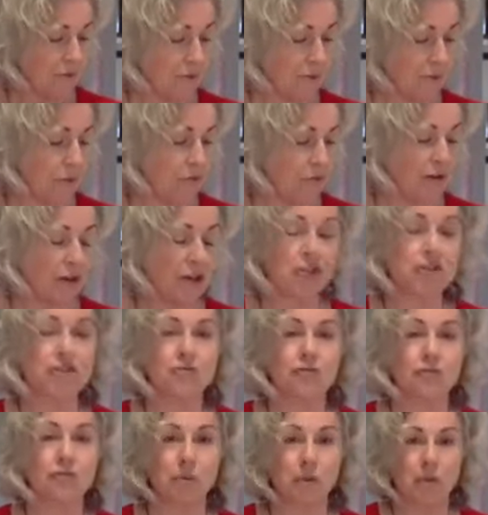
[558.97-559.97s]
you've
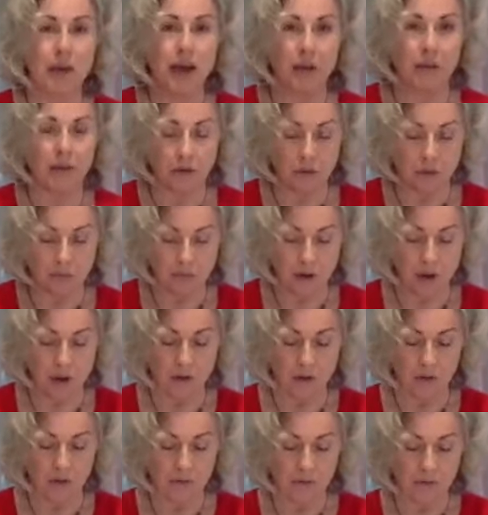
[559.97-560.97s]
finished preparing your
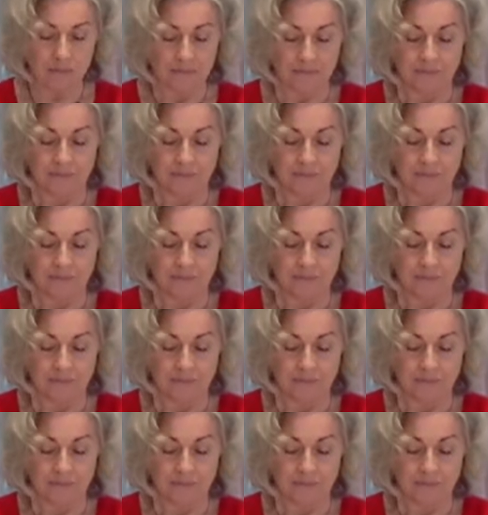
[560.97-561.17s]
bowl,